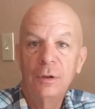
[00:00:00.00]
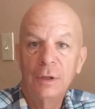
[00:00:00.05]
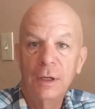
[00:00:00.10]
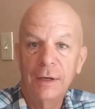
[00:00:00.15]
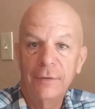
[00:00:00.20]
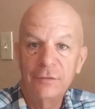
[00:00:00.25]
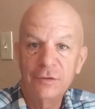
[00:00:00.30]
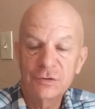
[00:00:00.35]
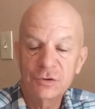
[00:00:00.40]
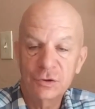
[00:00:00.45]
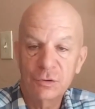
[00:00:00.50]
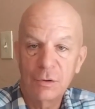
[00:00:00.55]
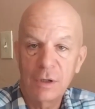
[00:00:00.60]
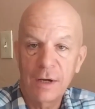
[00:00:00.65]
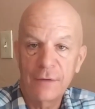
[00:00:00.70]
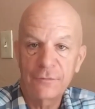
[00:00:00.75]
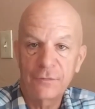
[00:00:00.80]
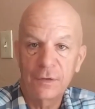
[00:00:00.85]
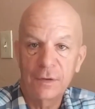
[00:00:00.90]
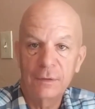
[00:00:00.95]
every so
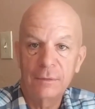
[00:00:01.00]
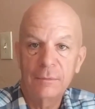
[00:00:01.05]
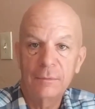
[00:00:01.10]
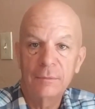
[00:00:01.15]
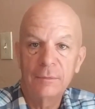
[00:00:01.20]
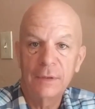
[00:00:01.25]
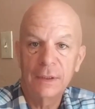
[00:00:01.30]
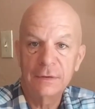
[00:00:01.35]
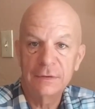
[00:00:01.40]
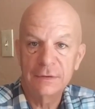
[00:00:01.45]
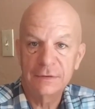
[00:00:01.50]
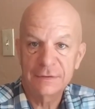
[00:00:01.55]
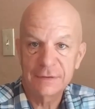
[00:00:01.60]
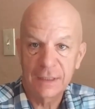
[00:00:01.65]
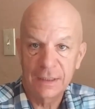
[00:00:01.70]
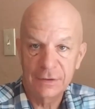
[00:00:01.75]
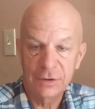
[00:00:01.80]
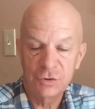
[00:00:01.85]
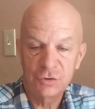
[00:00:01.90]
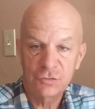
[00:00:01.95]
often that
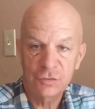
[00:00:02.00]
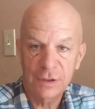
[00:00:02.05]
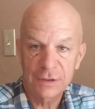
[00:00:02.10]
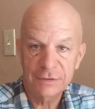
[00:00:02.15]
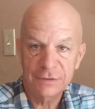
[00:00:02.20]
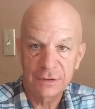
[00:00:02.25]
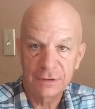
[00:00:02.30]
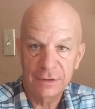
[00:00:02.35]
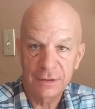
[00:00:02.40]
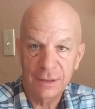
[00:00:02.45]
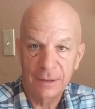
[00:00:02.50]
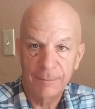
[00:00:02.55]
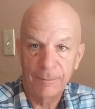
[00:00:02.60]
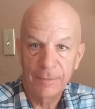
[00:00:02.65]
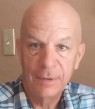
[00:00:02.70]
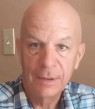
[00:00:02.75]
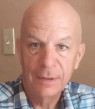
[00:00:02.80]
decide to trust in him,